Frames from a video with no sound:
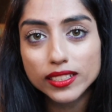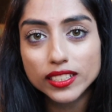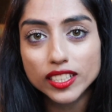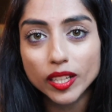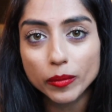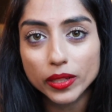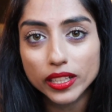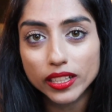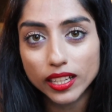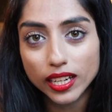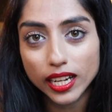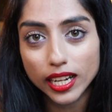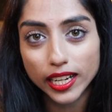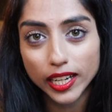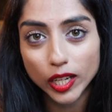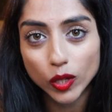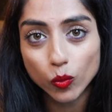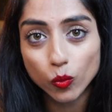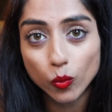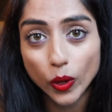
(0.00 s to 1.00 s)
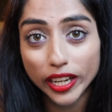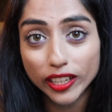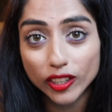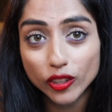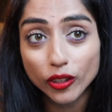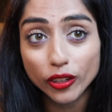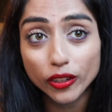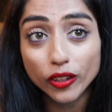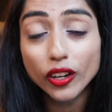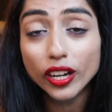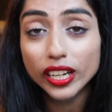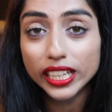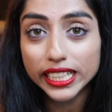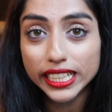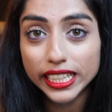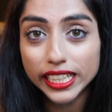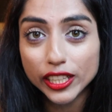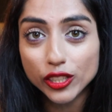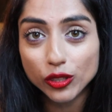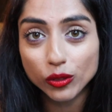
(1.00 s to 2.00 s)
Samad and I went on
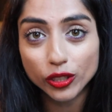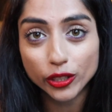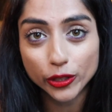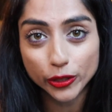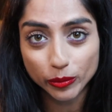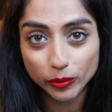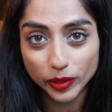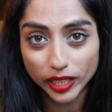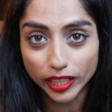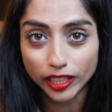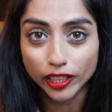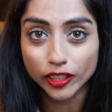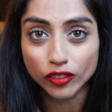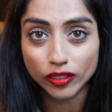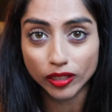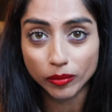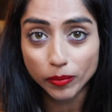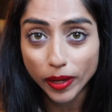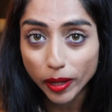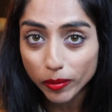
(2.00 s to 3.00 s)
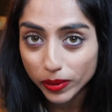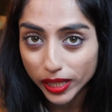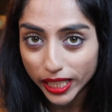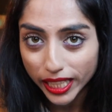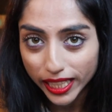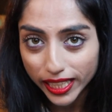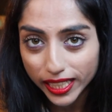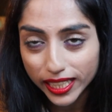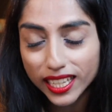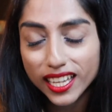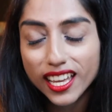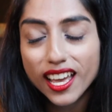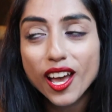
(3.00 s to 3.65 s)
holiday to the Dominican Republic.